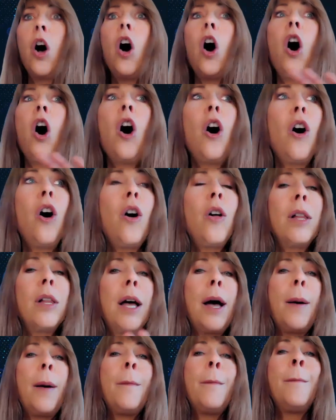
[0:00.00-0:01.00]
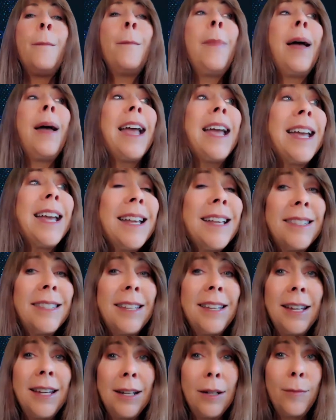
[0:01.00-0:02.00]
All
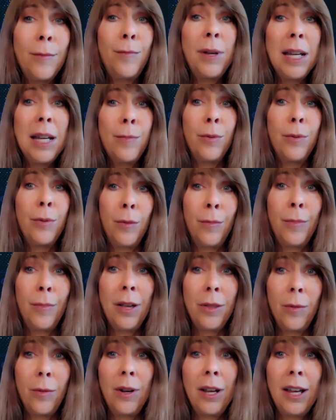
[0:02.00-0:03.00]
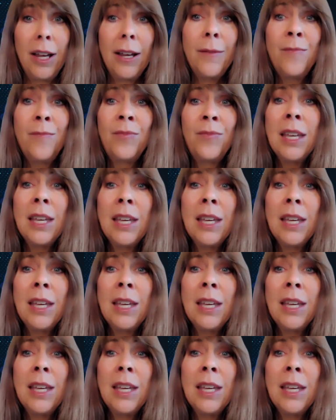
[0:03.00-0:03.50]
amazing people, by the way.